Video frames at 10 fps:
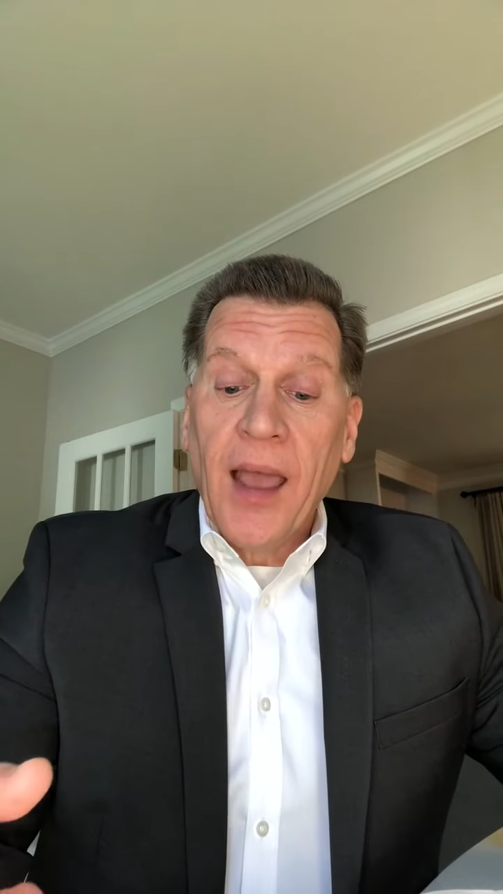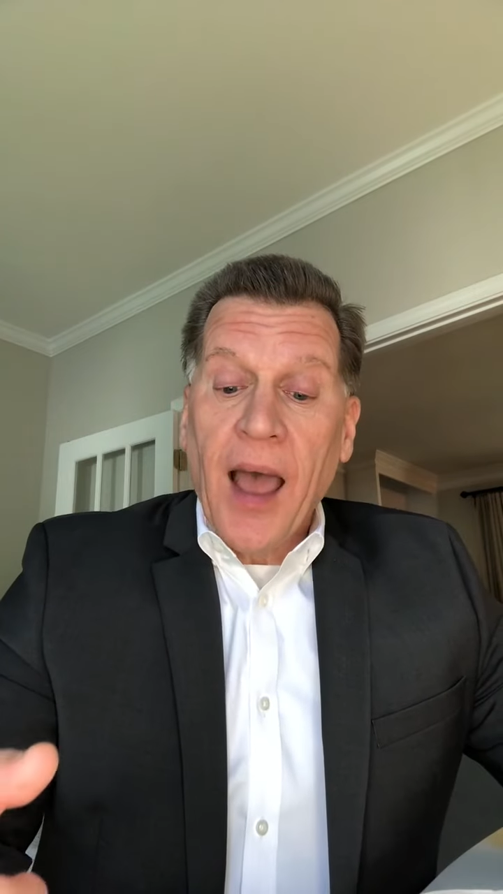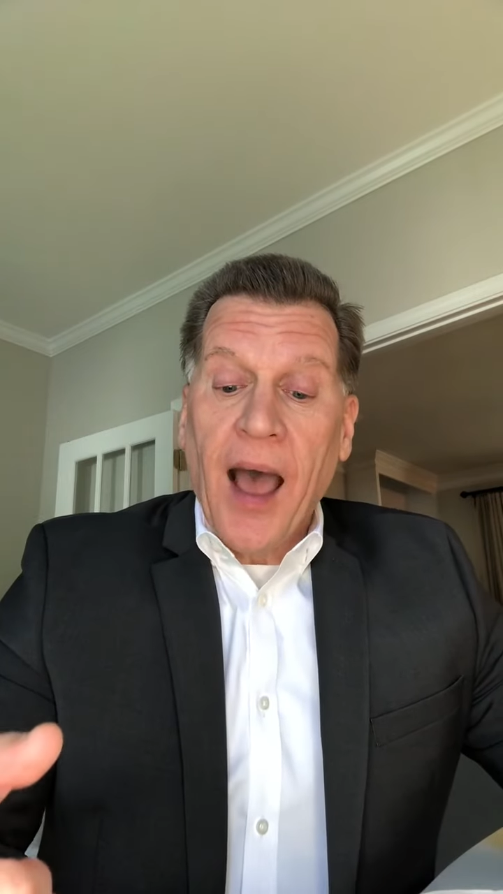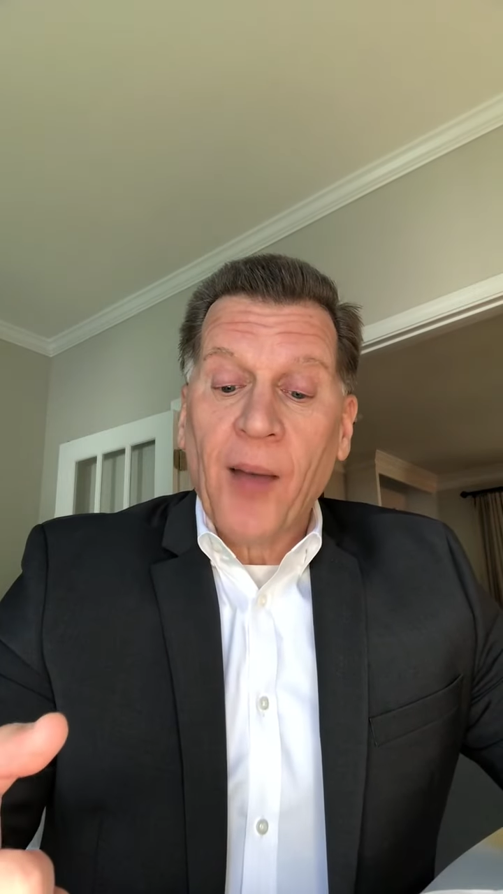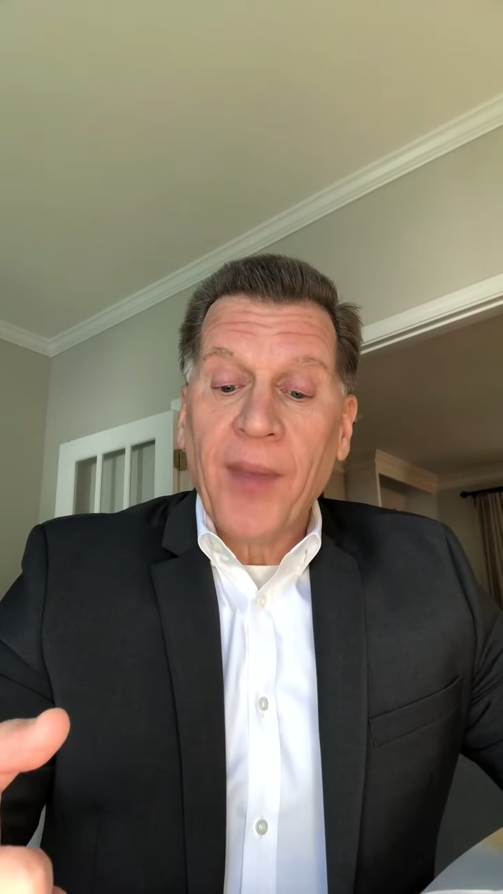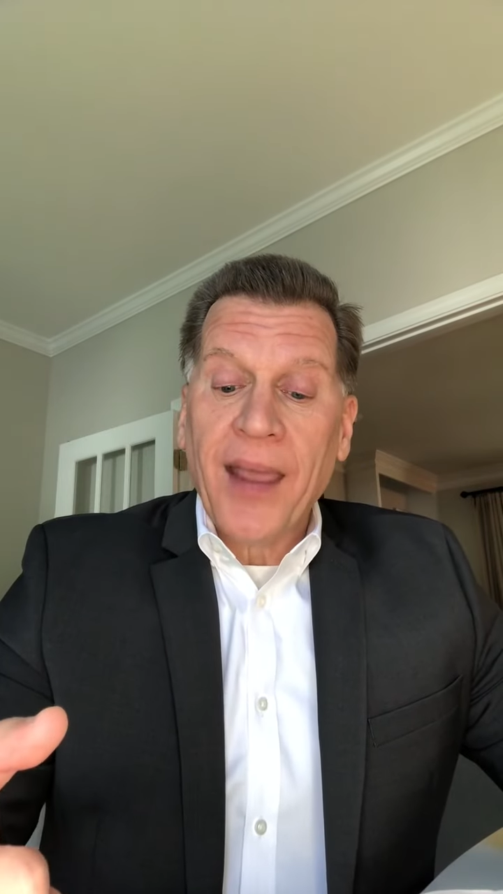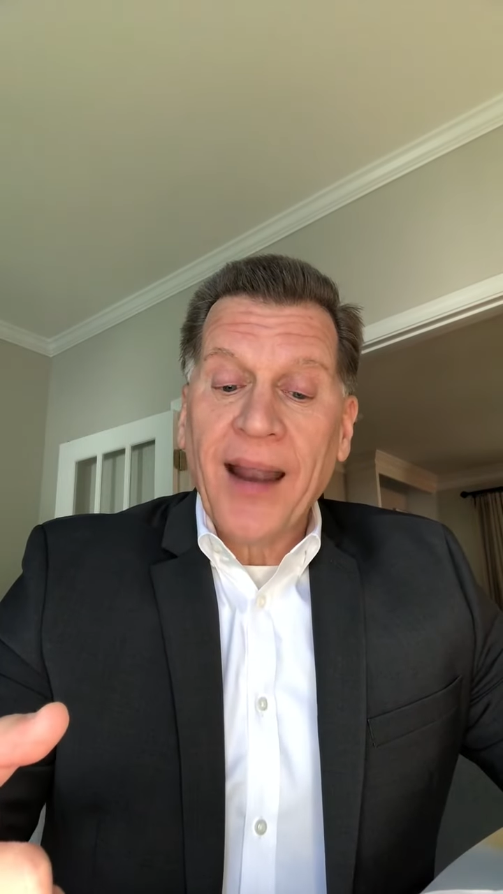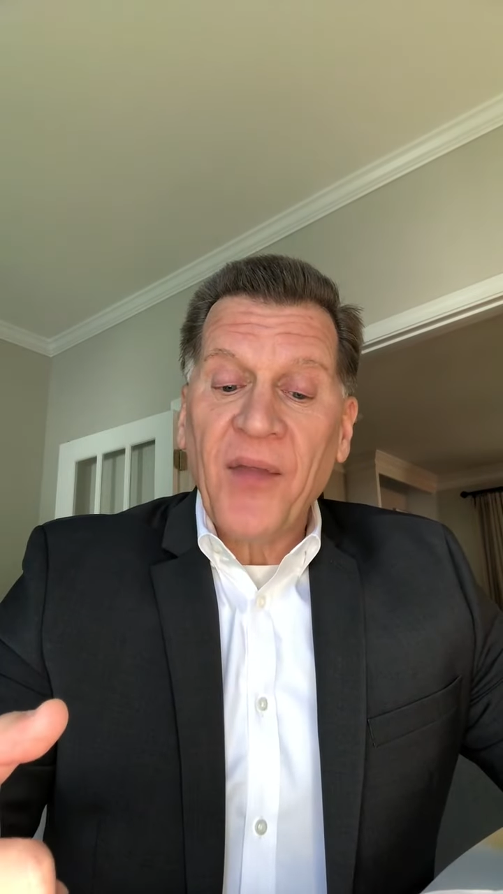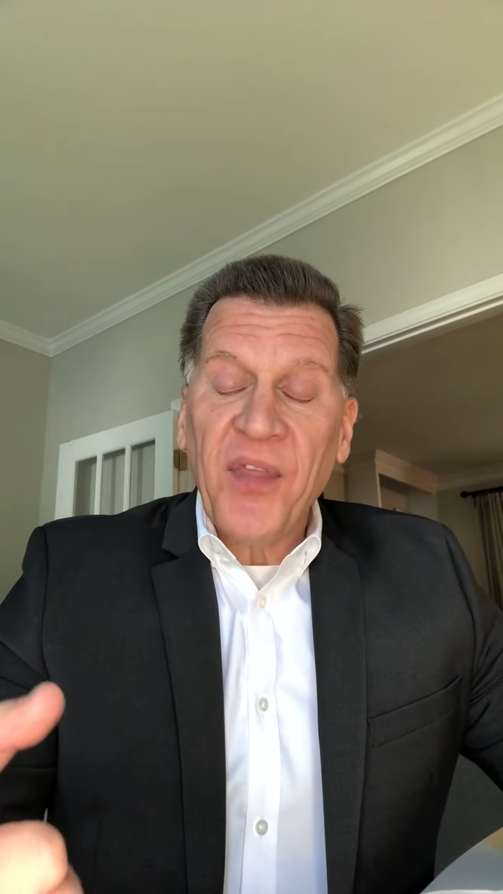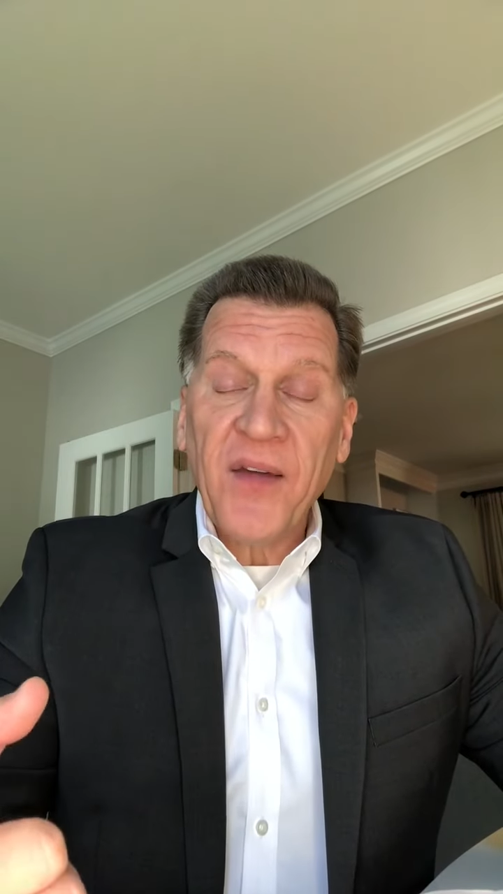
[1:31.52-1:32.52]
Um, and
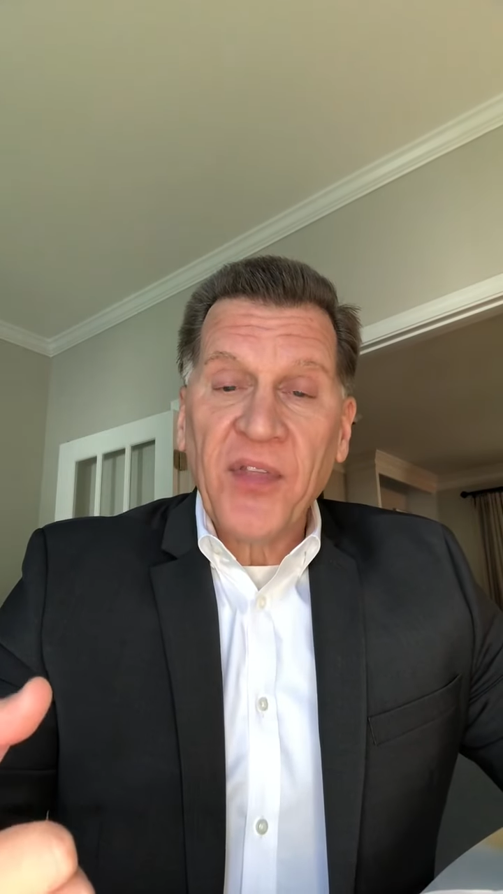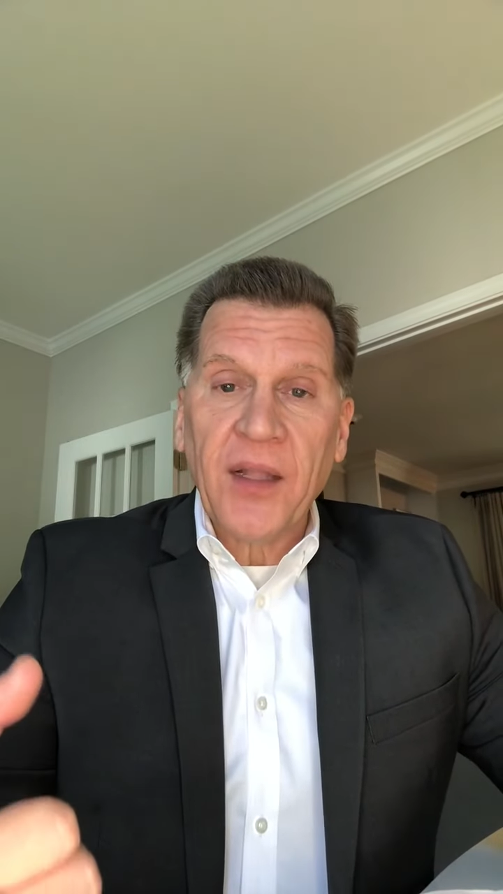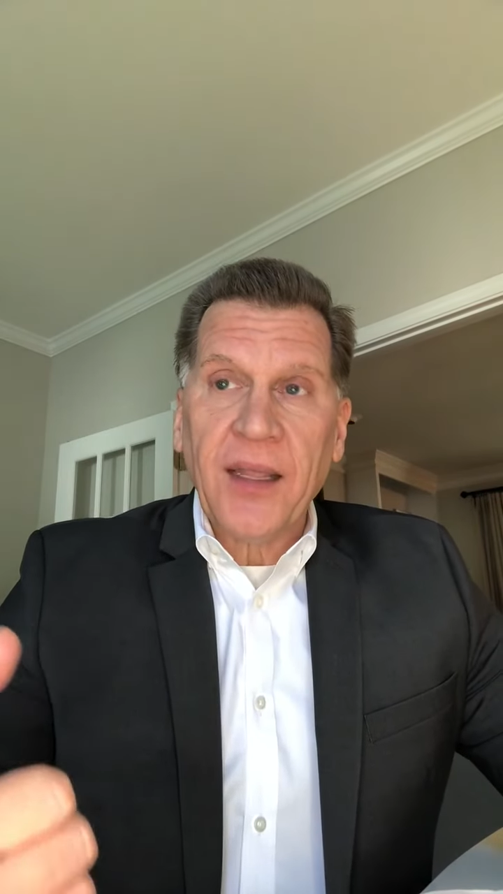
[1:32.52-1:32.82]
I think that